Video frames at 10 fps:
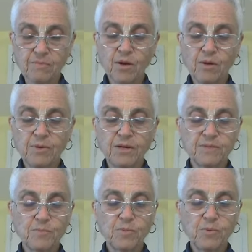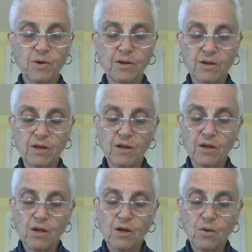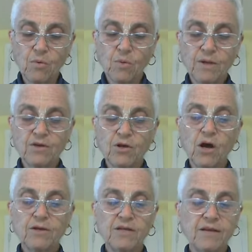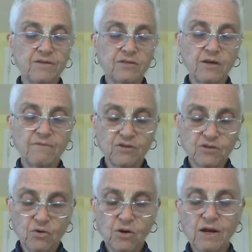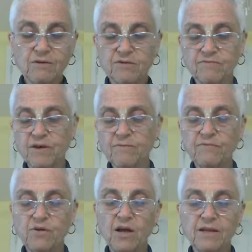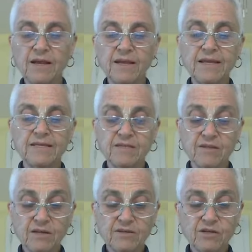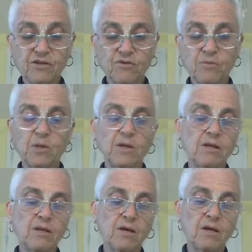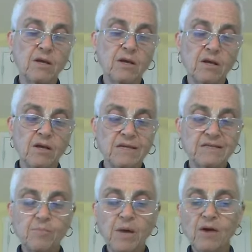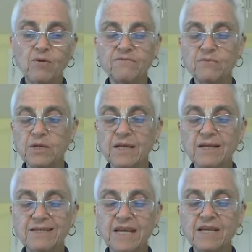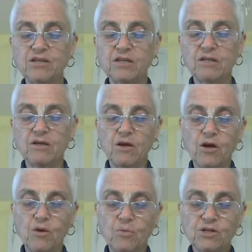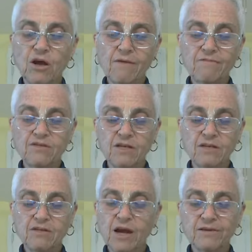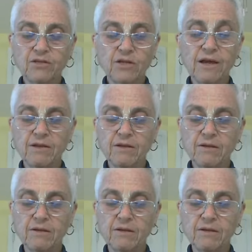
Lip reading: Prabhupada's purport. When the contents of the storehouse of love of Godhead is thus distributed, there's a powerful inundation which covers the entire land.